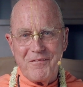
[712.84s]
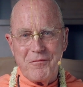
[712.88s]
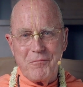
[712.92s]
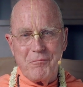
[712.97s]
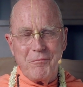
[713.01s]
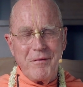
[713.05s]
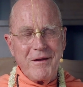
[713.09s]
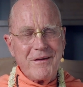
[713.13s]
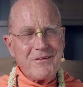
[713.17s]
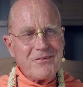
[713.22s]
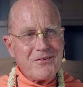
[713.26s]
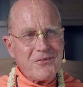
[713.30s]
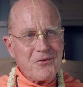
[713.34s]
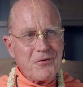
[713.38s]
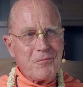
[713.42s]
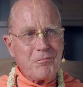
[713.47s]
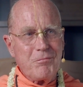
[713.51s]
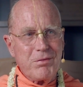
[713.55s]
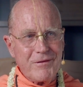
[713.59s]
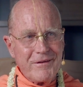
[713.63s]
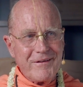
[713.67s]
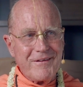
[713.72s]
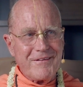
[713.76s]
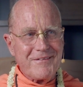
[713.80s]
Make sure
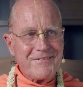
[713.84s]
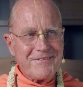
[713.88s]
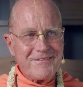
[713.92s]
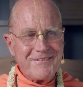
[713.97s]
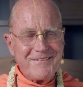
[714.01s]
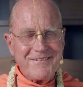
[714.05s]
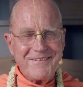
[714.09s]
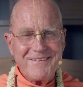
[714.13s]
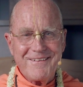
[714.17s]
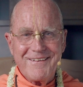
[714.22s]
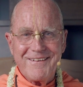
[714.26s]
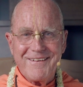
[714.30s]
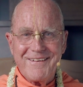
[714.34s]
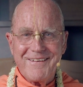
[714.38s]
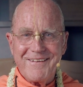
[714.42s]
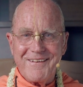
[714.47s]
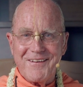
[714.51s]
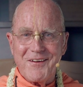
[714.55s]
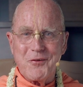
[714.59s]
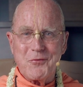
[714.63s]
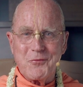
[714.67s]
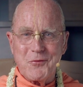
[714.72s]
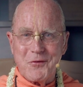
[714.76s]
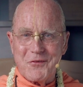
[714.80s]
bliss
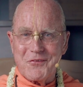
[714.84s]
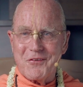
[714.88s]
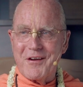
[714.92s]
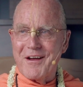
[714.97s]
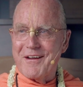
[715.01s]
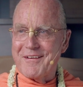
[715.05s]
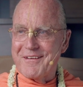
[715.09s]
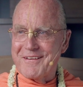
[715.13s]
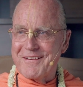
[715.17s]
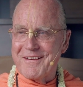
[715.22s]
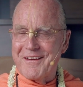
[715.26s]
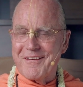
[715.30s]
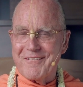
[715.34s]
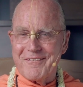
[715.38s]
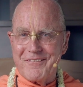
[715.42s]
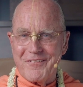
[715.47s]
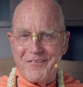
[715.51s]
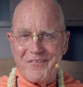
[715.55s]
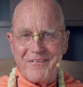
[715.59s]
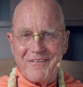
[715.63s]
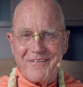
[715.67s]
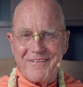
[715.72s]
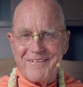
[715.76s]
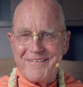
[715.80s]
is residing
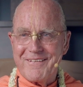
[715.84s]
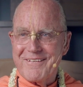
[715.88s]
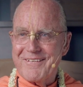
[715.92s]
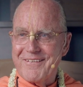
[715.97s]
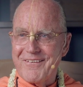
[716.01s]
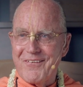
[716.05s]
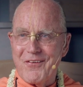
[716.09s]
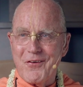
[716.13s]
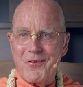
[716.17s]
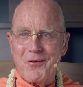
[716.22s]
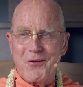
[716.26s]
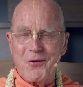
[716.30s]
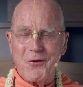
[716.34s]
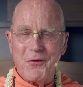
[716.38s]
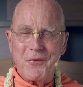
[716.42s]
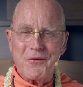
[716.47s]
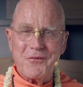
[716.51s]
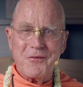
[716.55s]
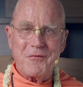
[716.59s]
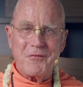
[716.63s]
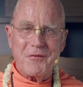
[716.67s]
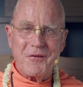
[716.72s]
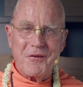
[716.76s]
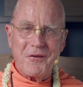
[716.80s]
everywhere. All glories
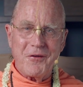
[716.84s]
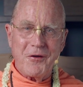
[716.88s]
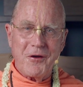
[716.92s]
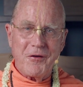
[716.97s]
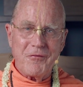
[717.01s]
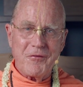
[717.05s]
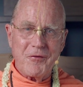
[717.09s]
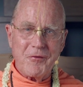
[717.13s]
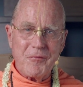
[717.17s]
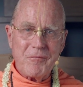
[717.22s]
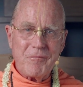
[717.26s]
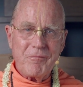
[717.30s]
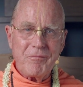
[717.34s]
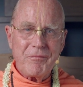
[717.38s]
to Vrindavan.